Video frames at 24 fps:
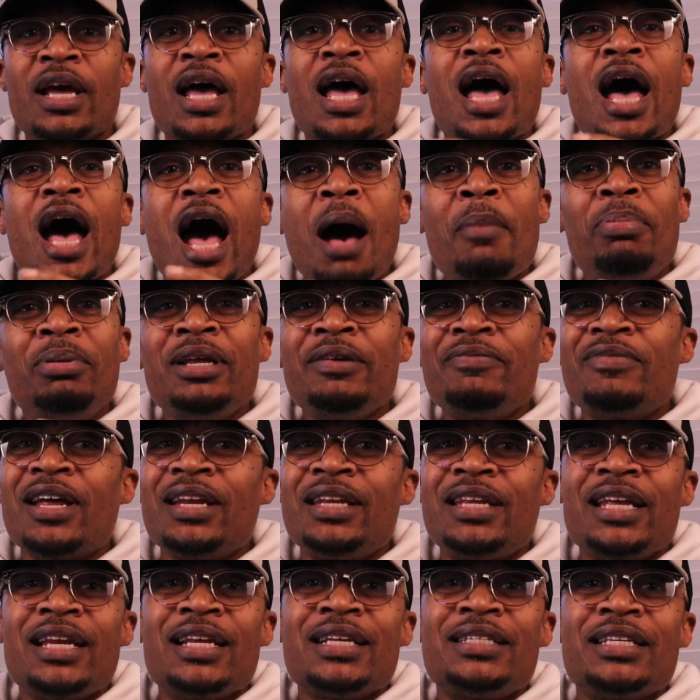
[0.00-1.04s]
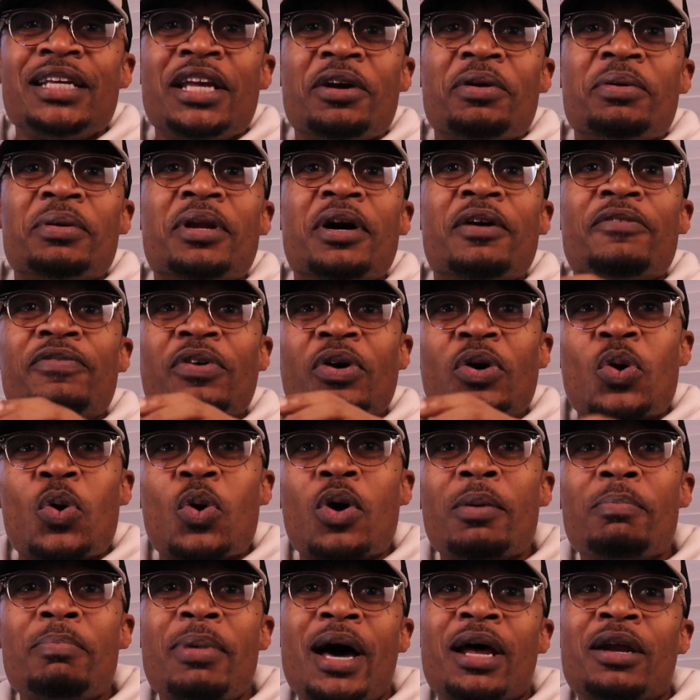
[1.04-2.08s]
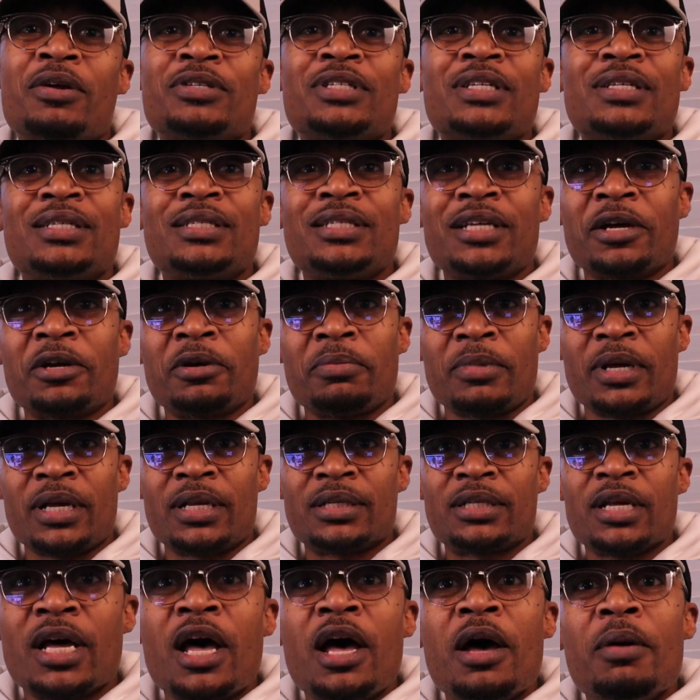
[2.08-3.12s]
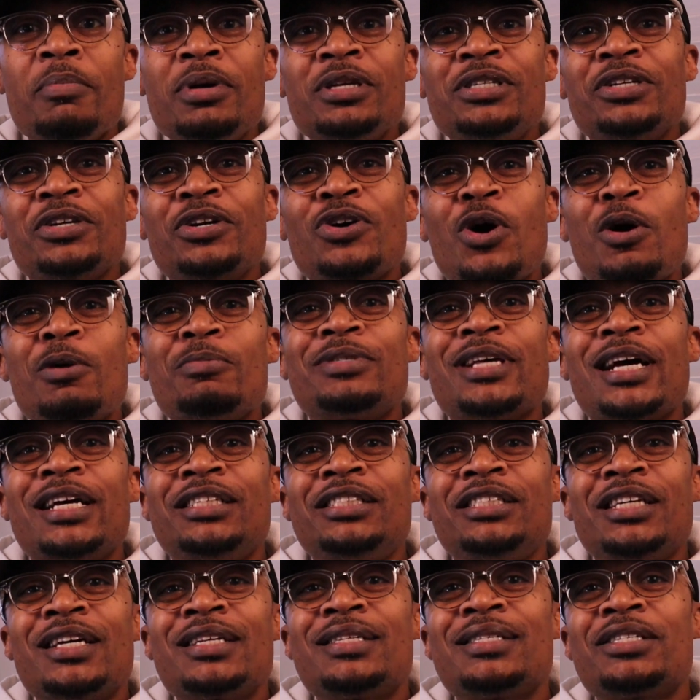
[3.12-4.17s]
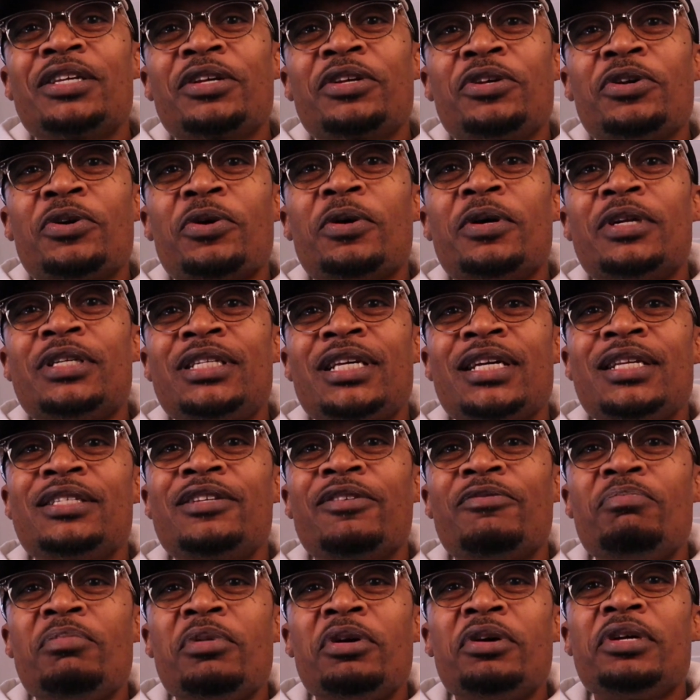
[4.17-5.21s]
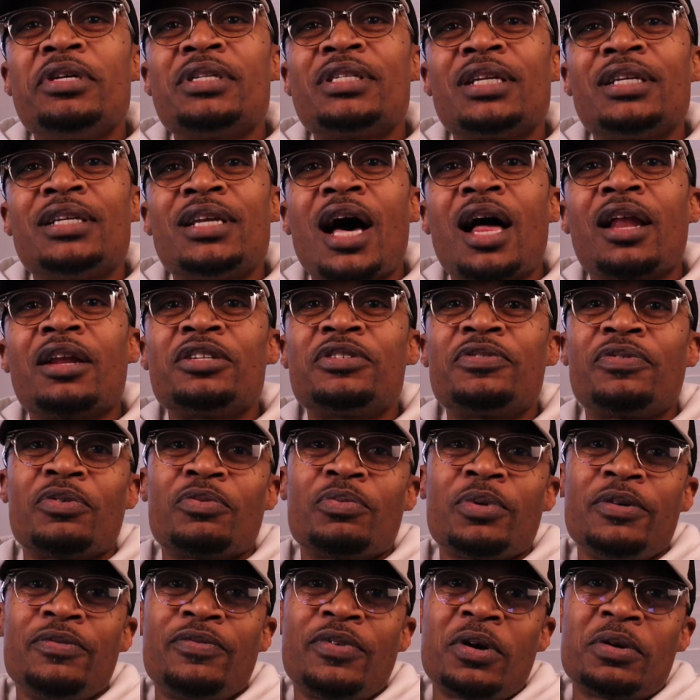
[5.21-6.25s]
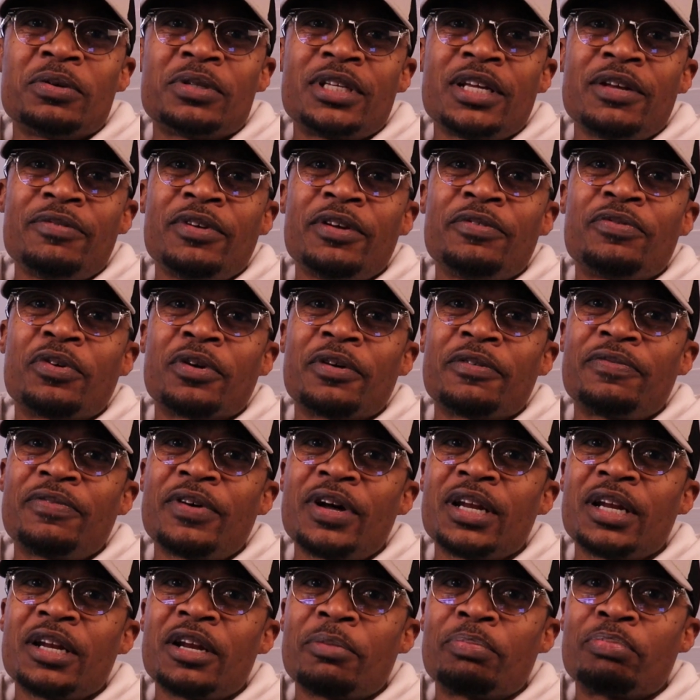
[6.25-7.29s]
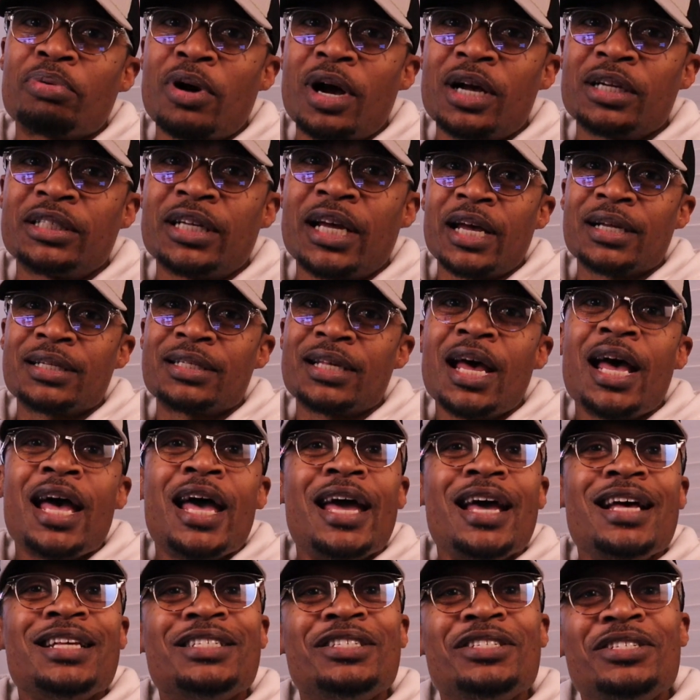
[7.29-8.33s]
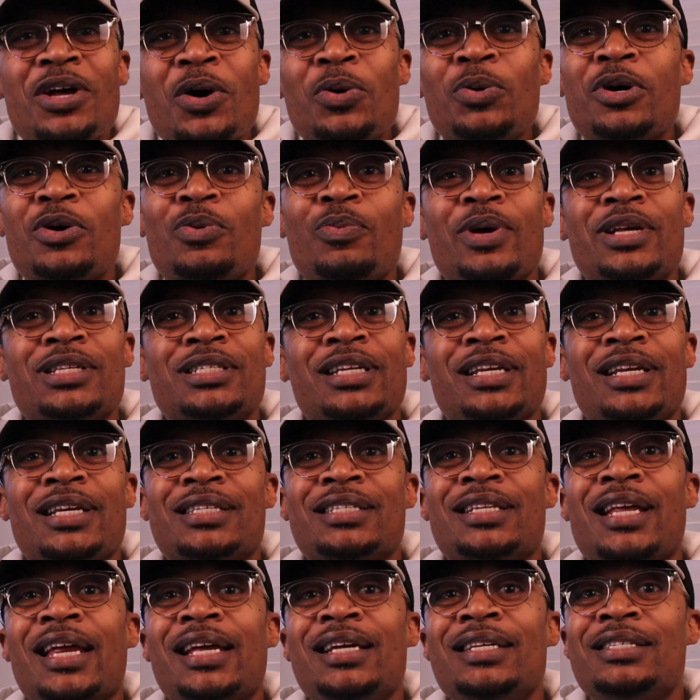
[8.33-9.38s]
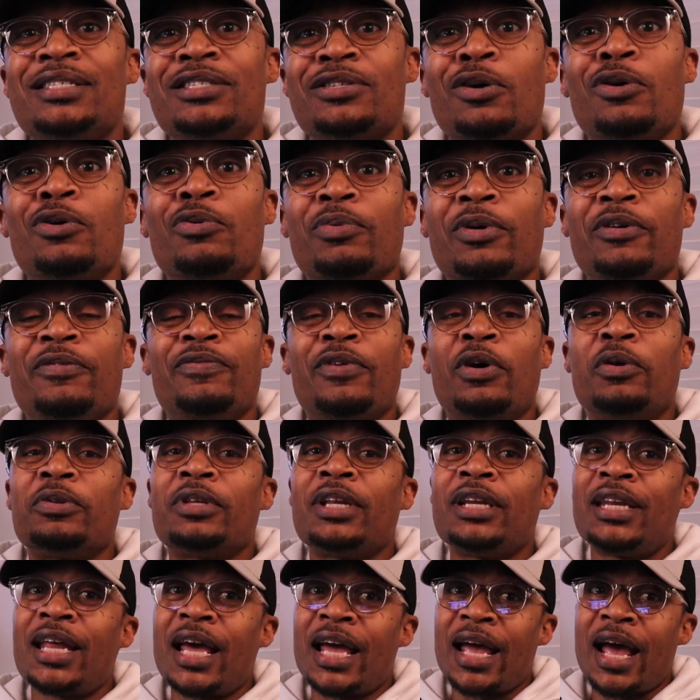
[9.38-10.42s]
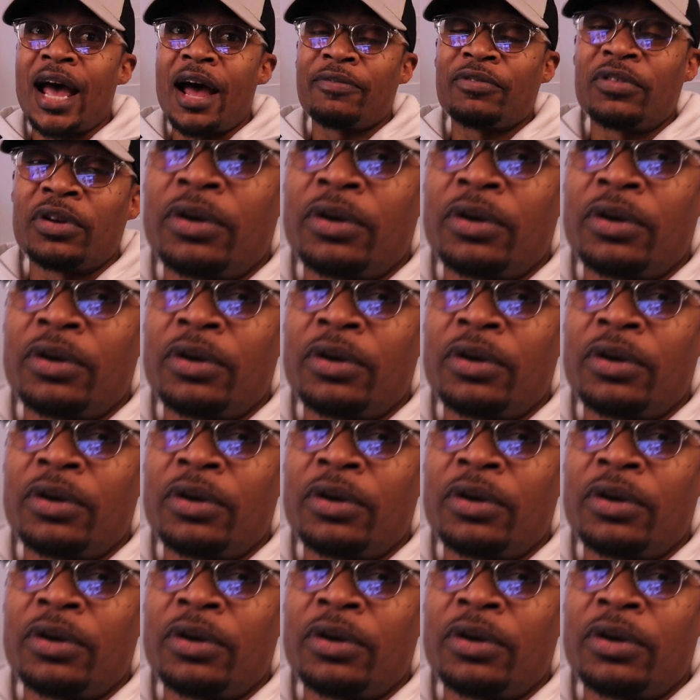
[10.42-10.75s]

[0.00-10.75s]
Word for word: I believe that Diddy's gearing up for court battles and settlements. Mister Combs had just secured tens of millions of dollars for Revolt T V for the funding of projects. It's no coincidence that he sold Revolt the day after the